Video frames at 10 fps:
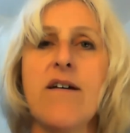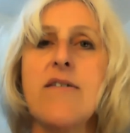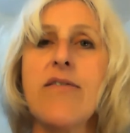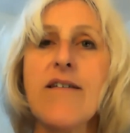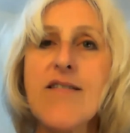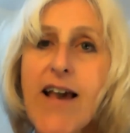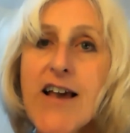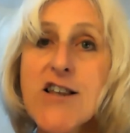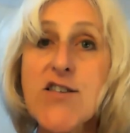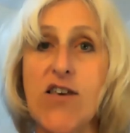The
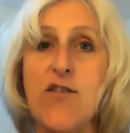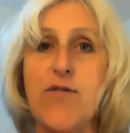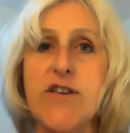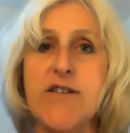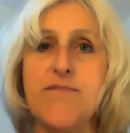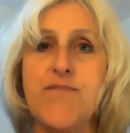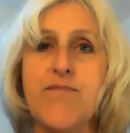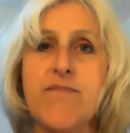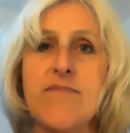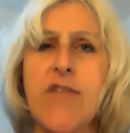second secret
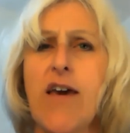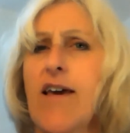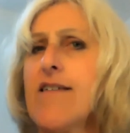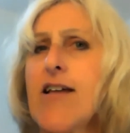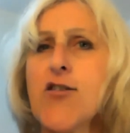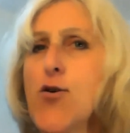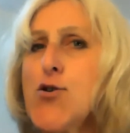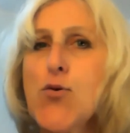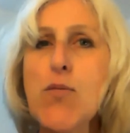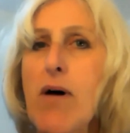is that
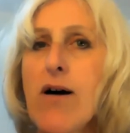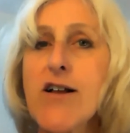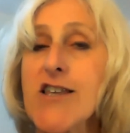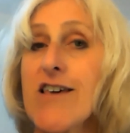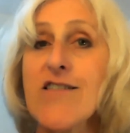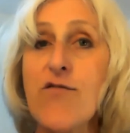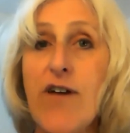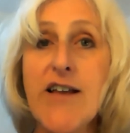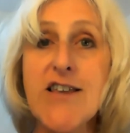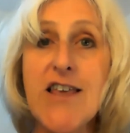not all marketing is
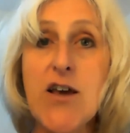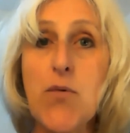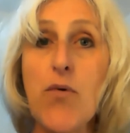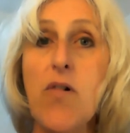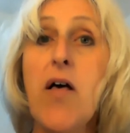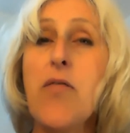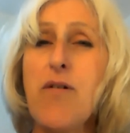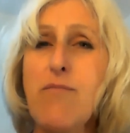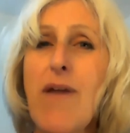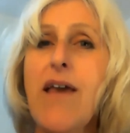created equal. The
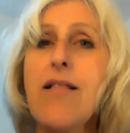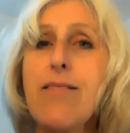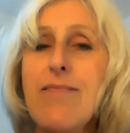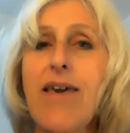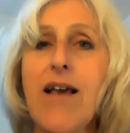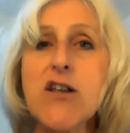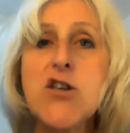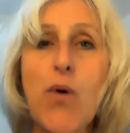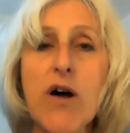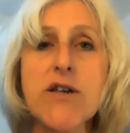main thing
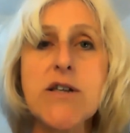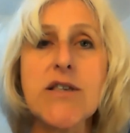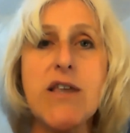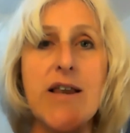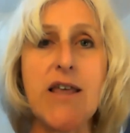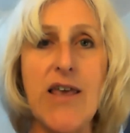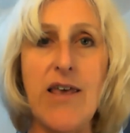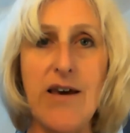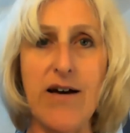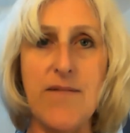to understand
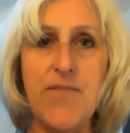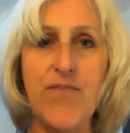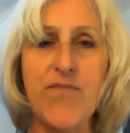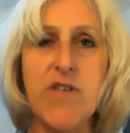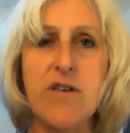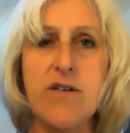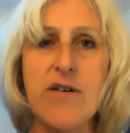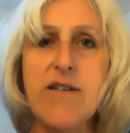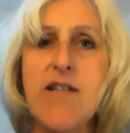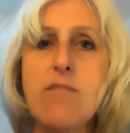here
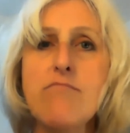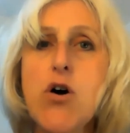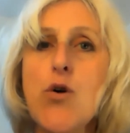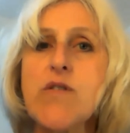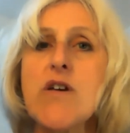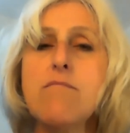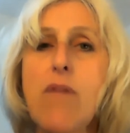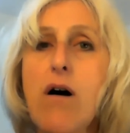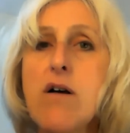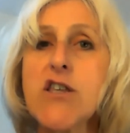is that most
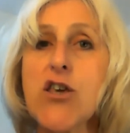marketing